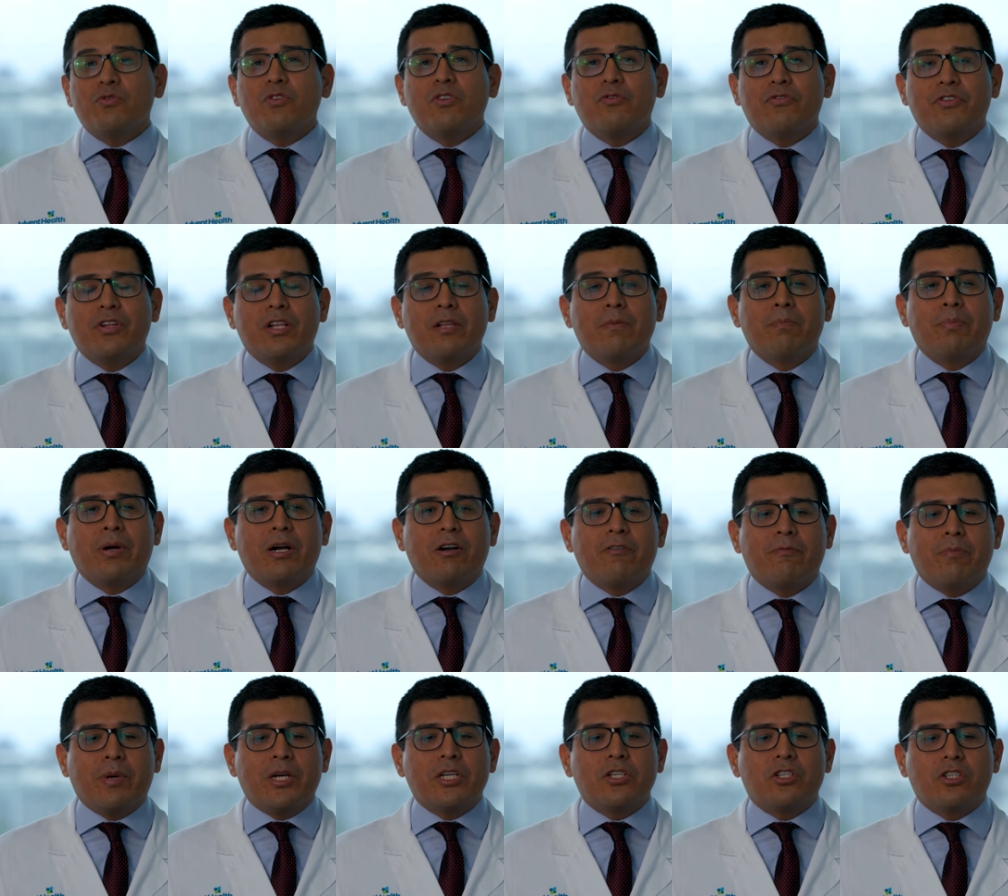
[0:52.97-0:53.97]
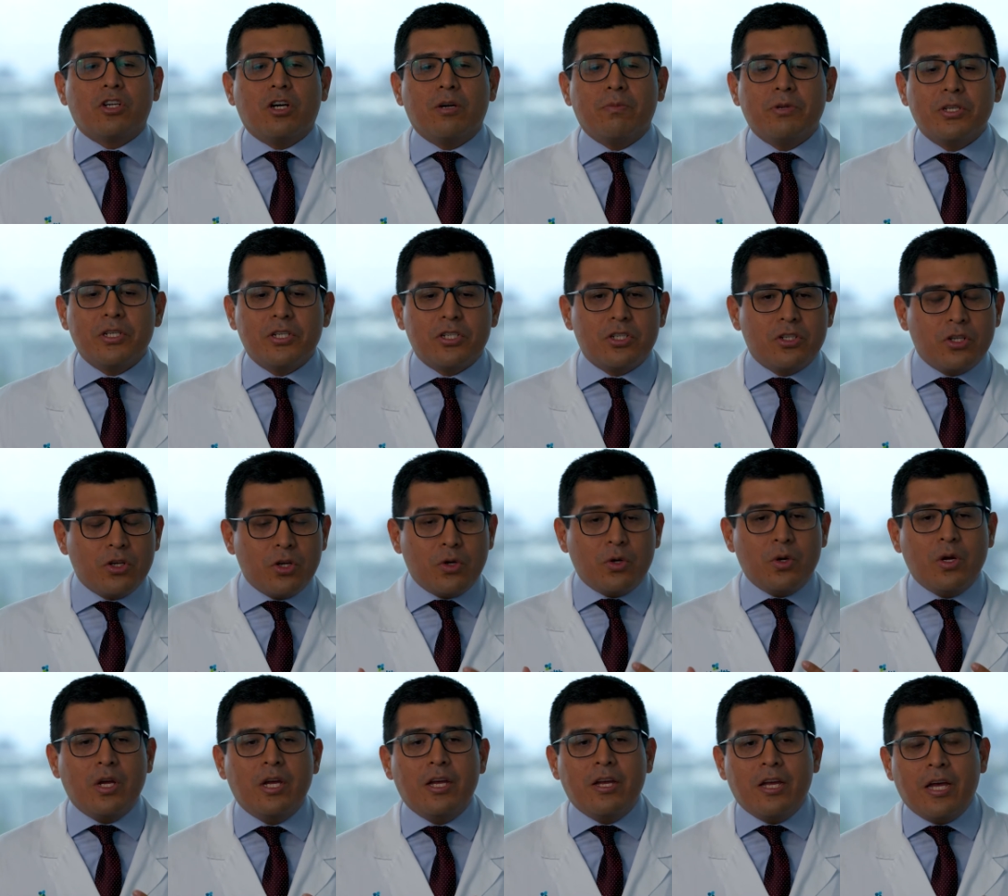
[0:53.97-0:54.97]
fulfilling part of my job is
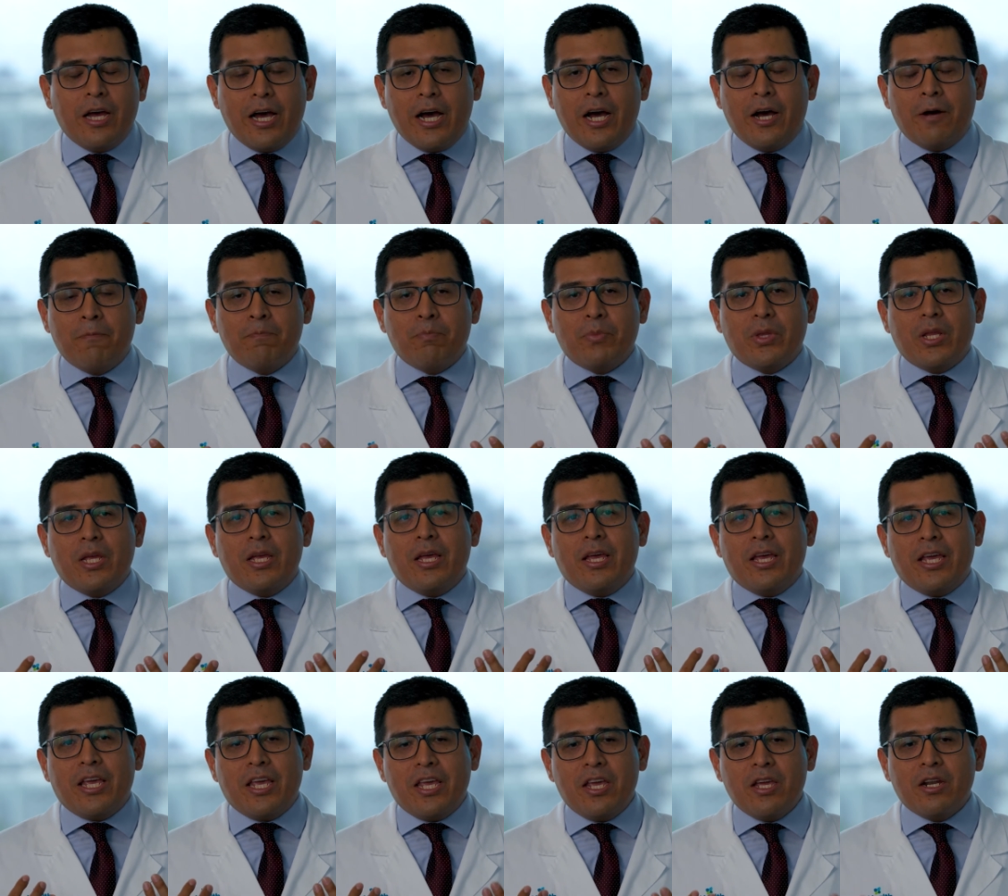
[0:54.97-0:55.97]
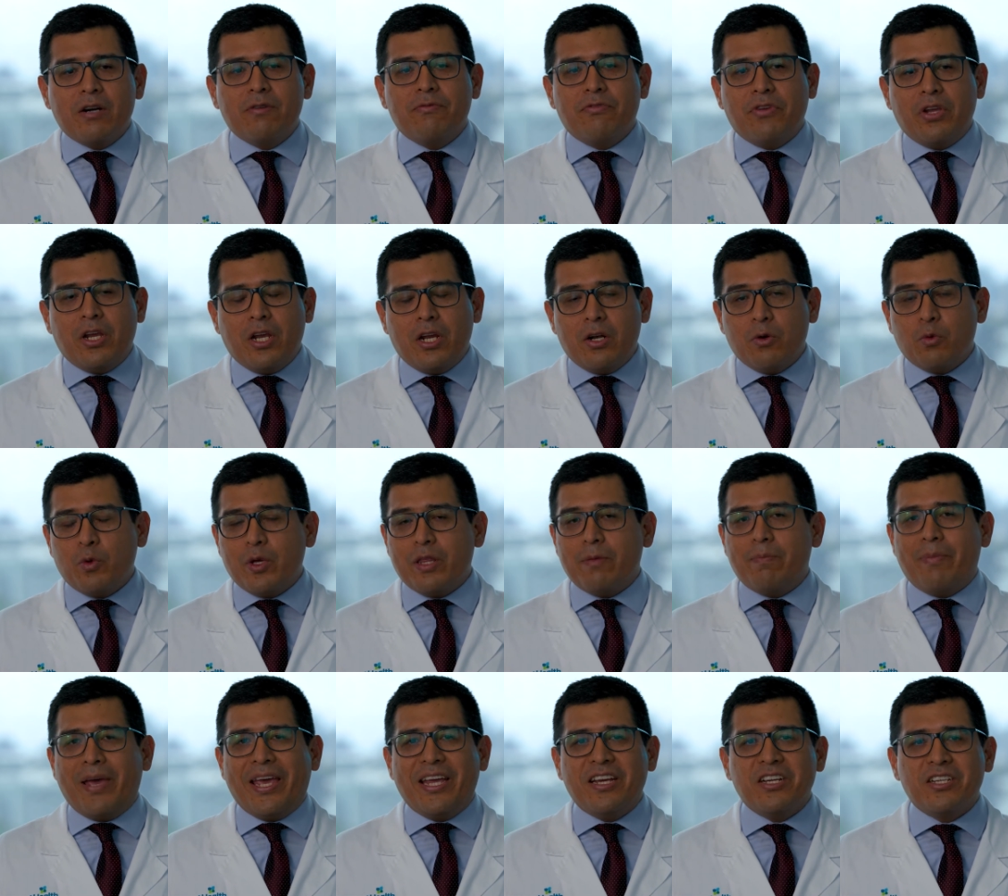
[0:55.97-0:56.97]
to um, intervene
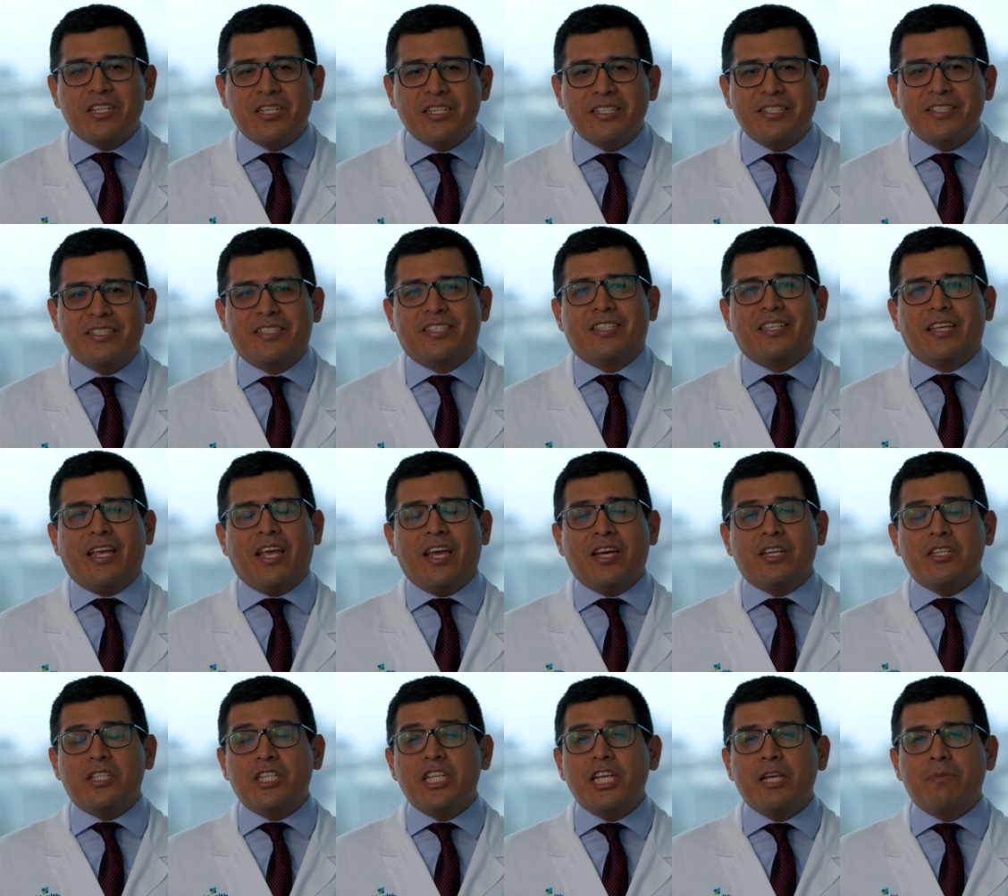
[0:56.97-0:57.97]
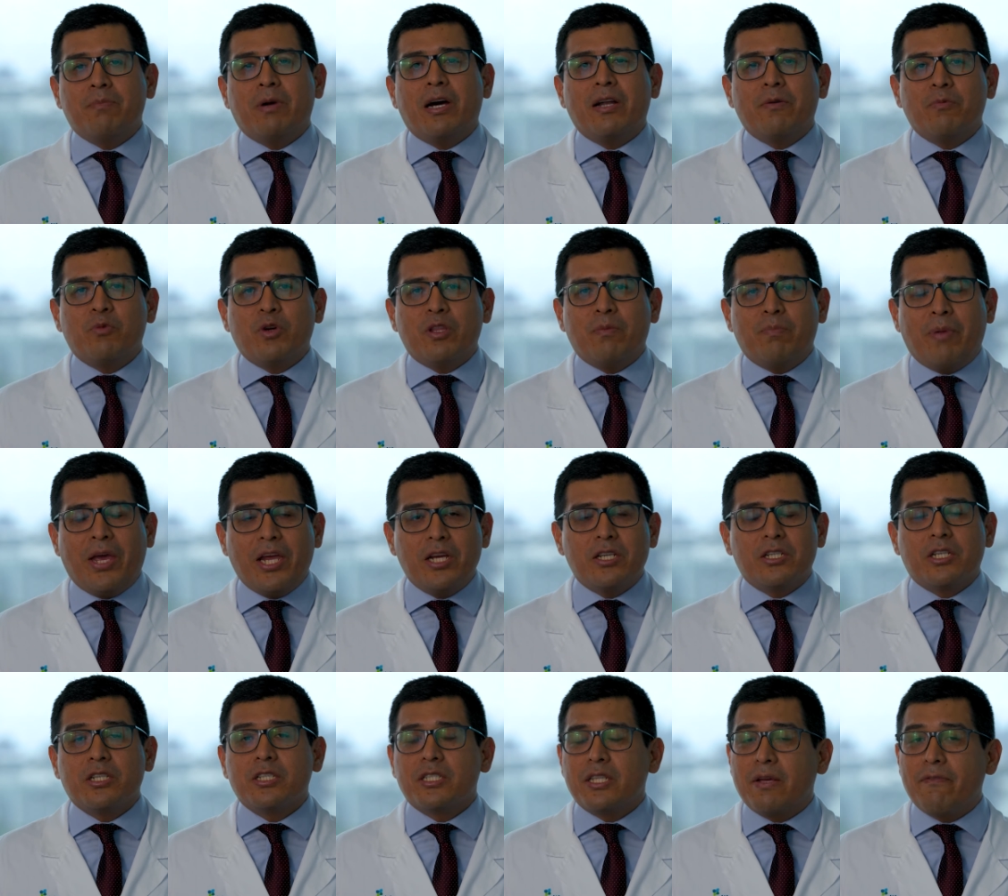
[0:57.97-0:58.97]
with patients and team up with
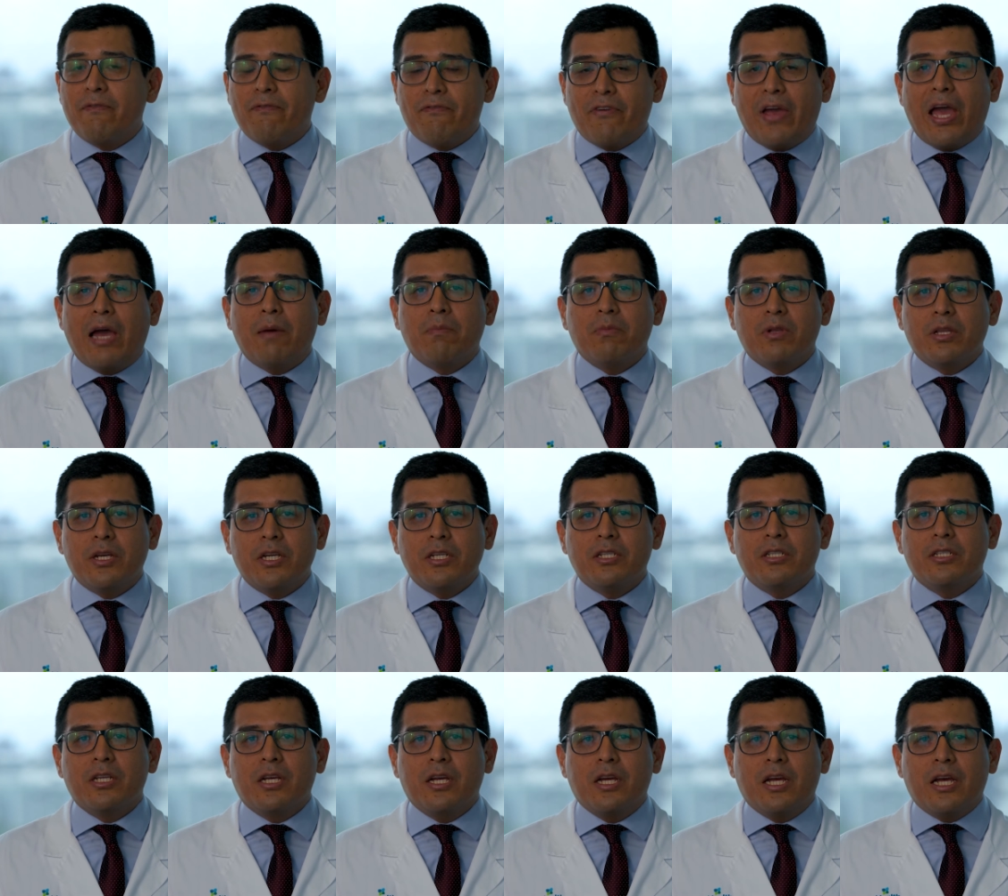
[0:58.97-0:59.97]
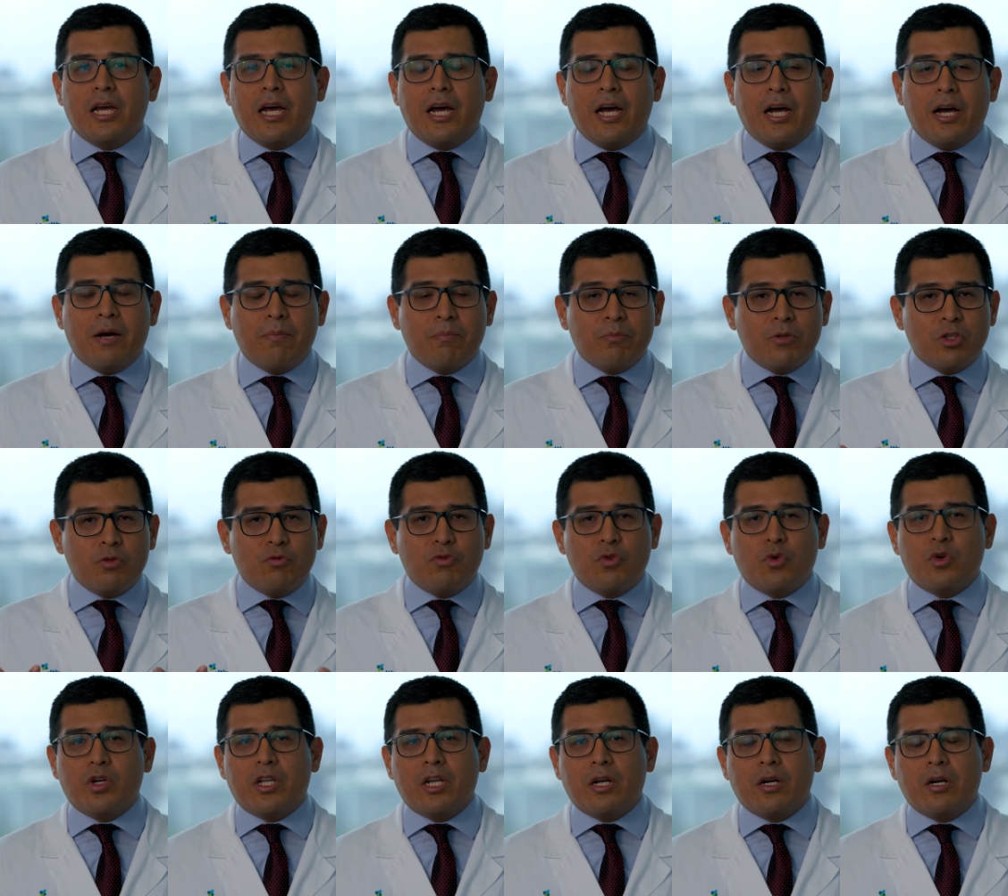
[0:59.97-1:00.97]
patients and families um,
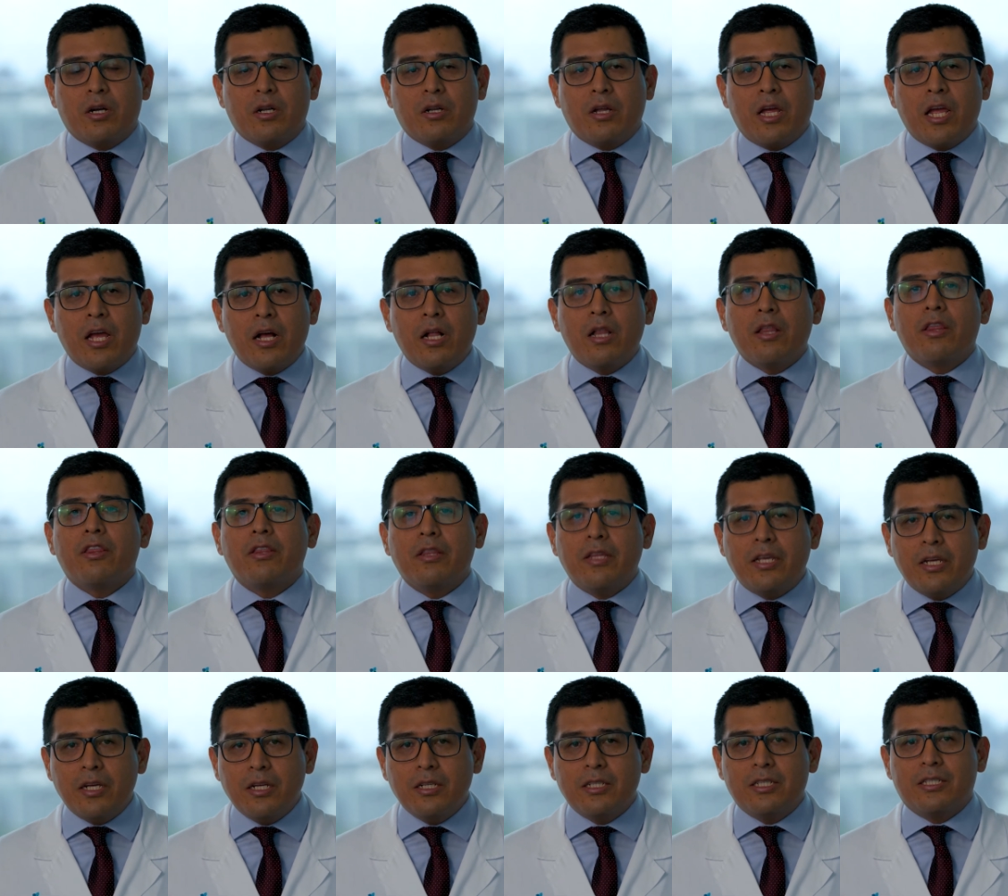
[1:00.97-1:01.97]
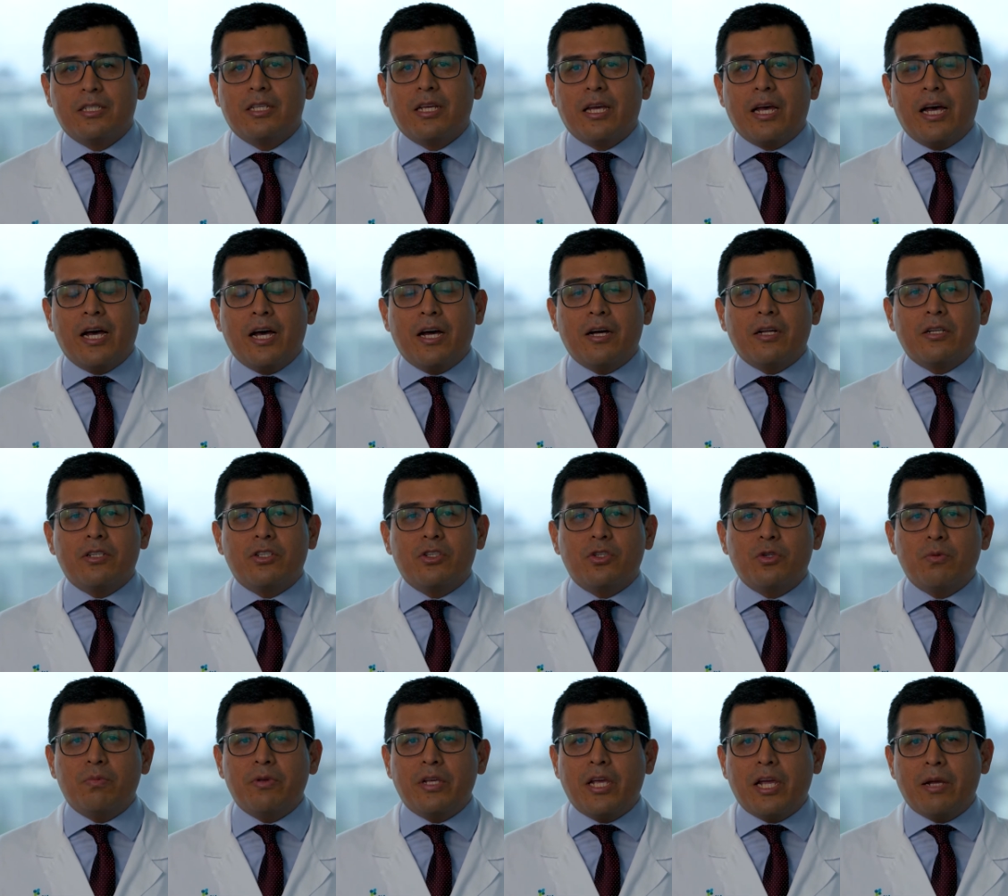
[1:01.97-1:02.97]
for their health needs uh,
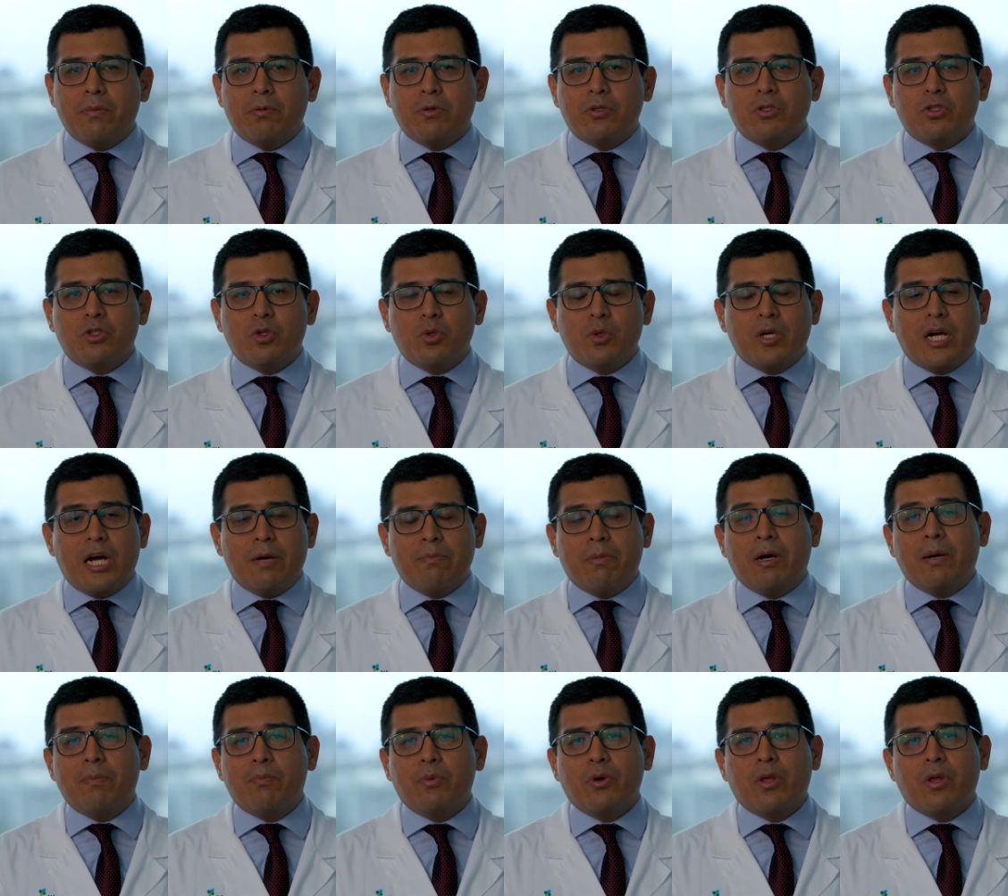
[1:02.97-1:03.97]
to be able to come up